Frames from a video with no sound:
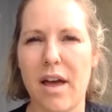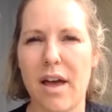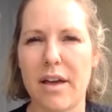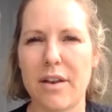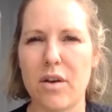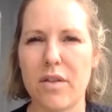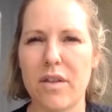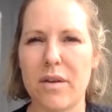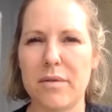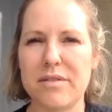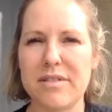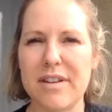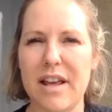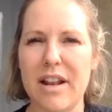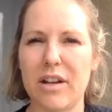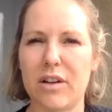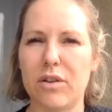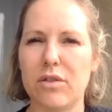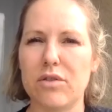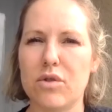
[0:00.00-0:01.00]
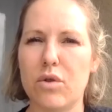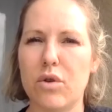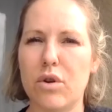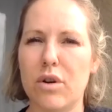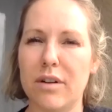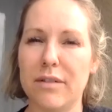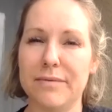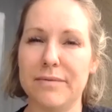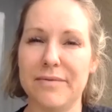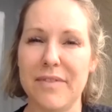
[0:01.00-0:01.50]
I know that Santa Cruz
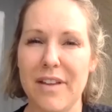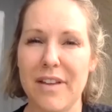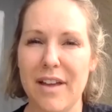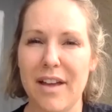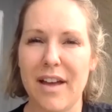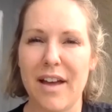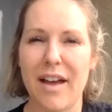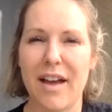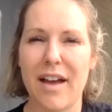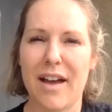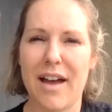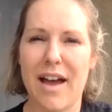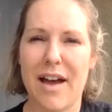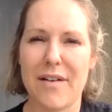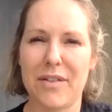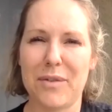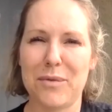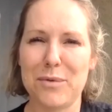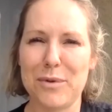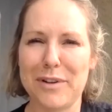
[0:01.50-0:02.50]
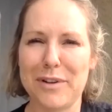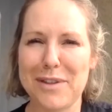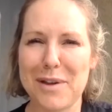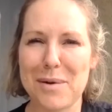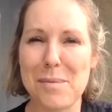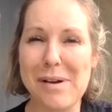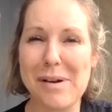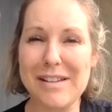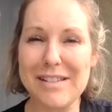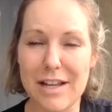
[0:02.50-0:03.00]
Core, uh, having worked
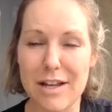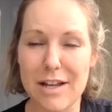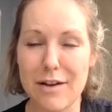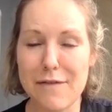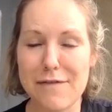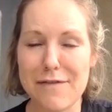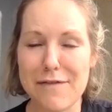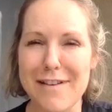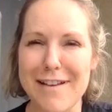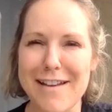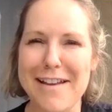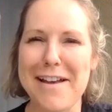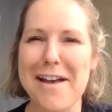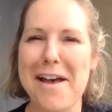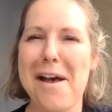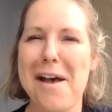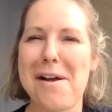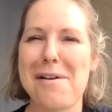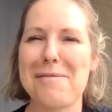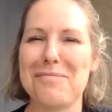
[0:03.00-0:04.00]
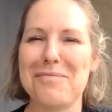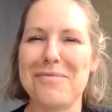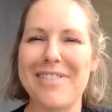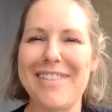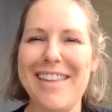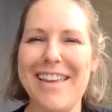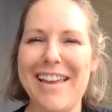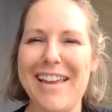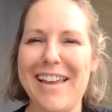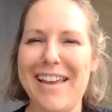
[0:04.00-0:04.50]
there myself, um,
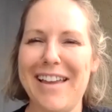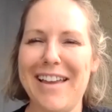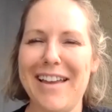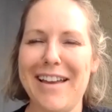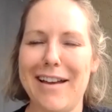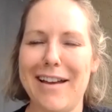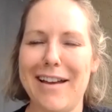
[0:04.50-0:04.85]
they